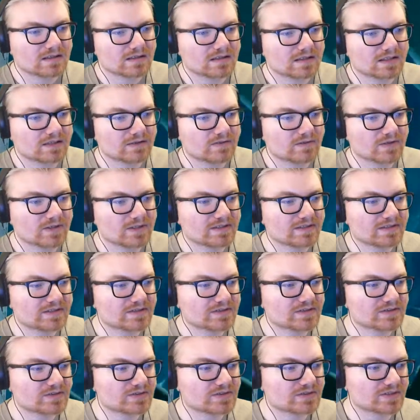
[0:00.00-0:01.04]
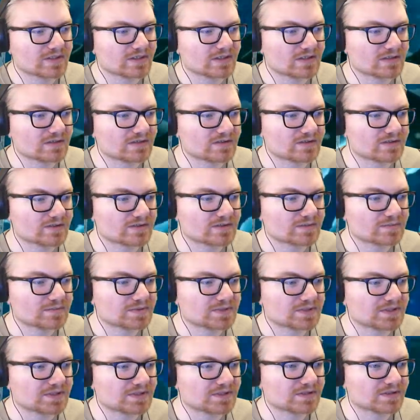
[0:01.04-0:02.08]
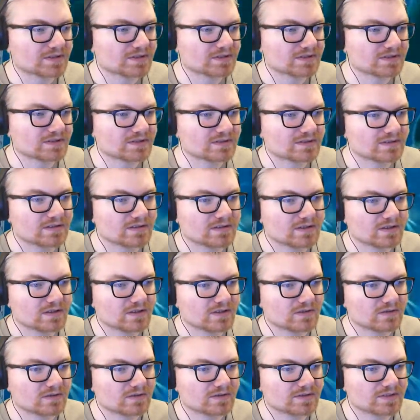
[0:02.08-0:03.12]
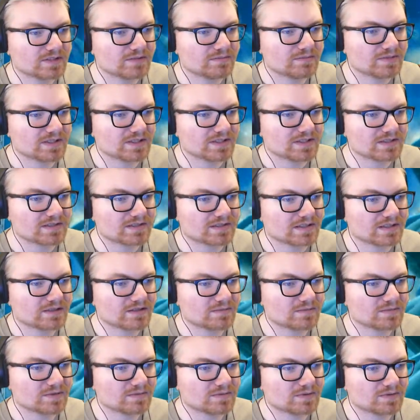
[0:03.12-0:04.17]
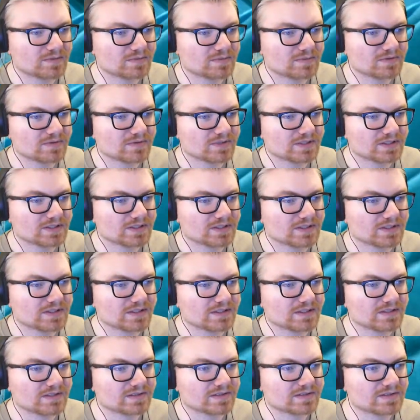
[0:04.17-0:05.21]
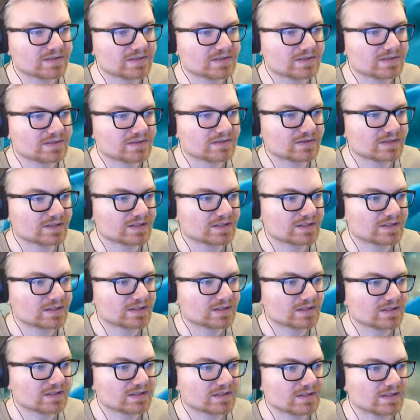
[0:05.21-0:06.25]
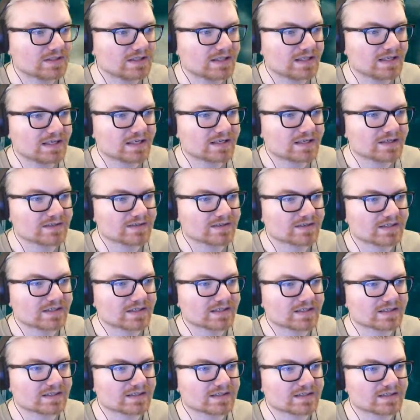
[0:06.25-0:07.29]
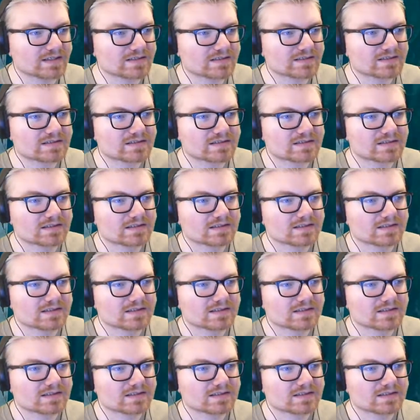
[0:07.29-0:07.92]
All right, where did this star just appear? Oh, give me this air bubble, please. Okay. There it is.